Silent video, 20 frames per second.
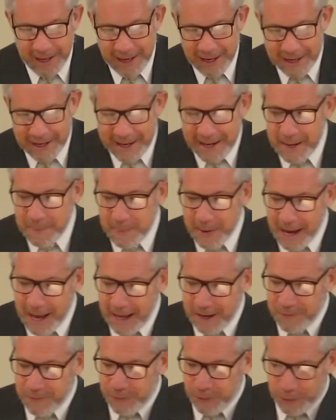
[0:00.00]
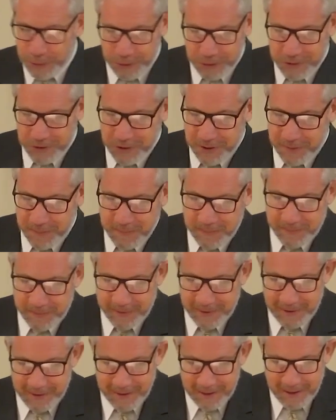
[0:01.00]
keep God first.
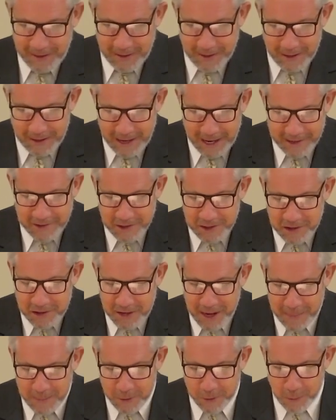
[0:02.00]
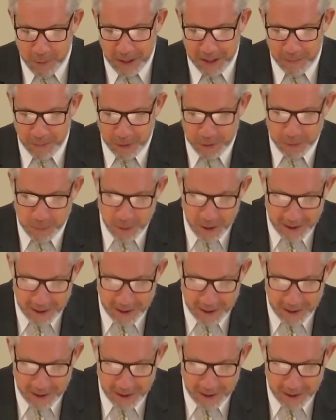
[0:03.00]
Exodus chapter 20, verse 1